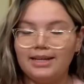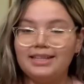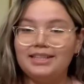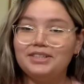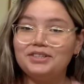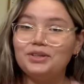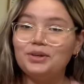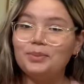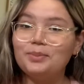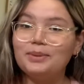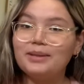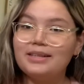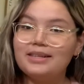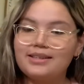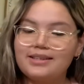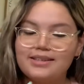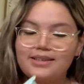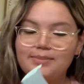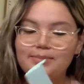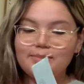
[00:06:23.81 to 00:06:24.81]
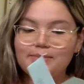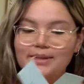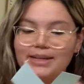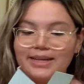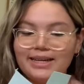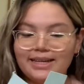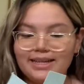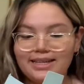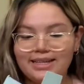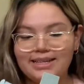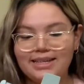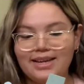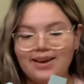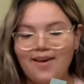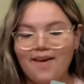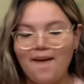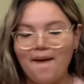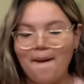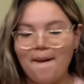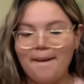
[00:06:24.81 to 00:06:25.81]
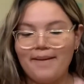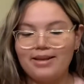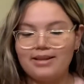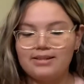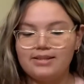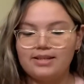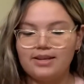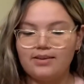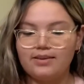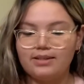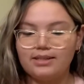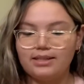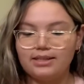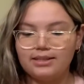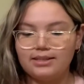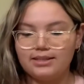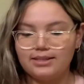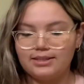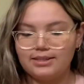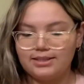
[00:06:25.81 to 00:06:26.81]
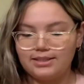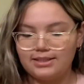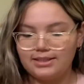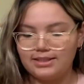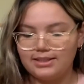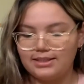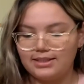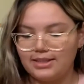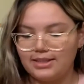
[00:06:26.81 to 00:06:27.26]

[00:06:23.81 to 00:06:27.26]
Let's open this up, see how it looks.